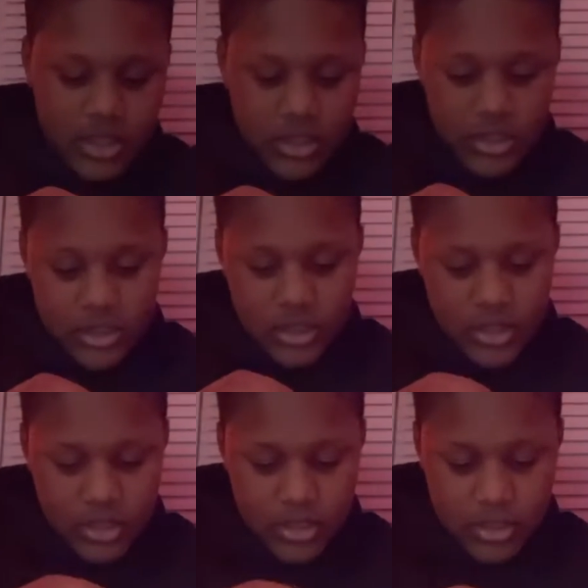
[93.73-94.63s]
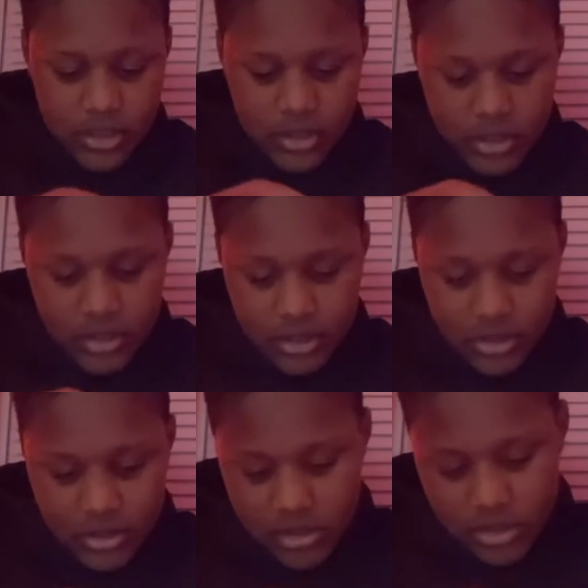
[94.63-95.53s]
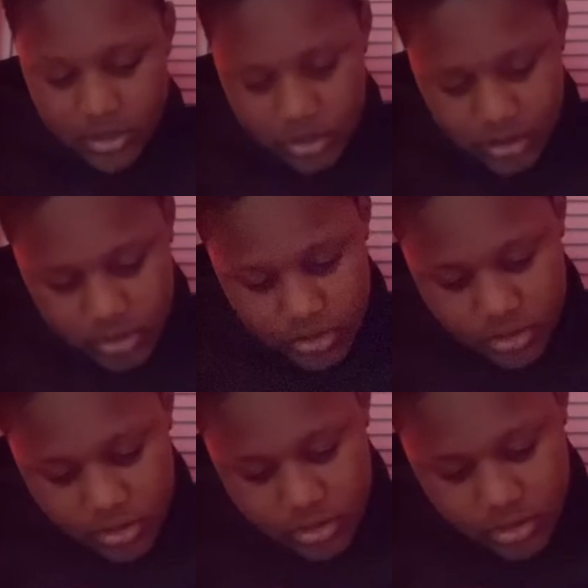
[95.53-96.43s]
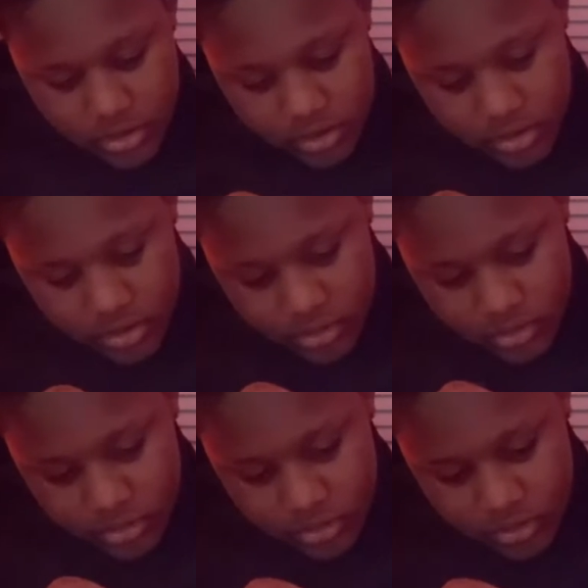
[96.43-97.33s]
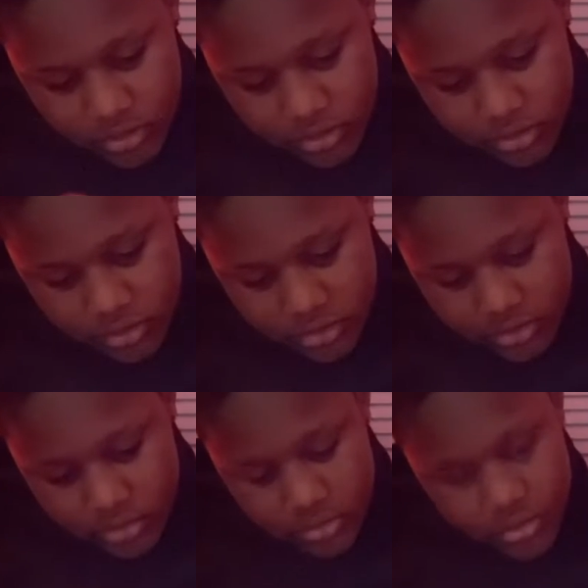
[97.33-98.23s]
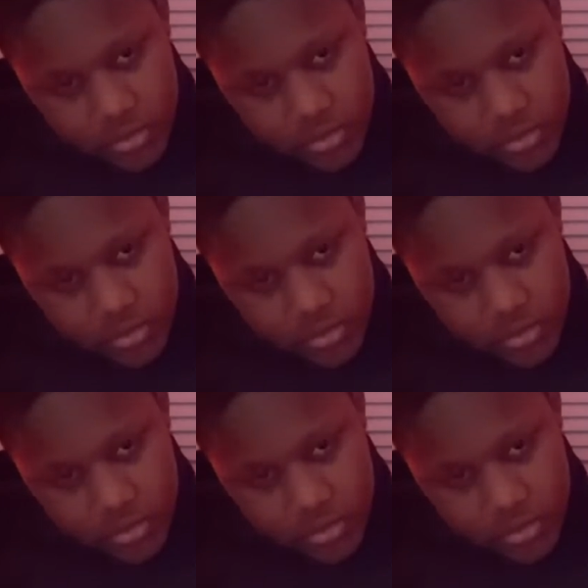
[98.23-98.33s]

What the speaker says: (no one is talking)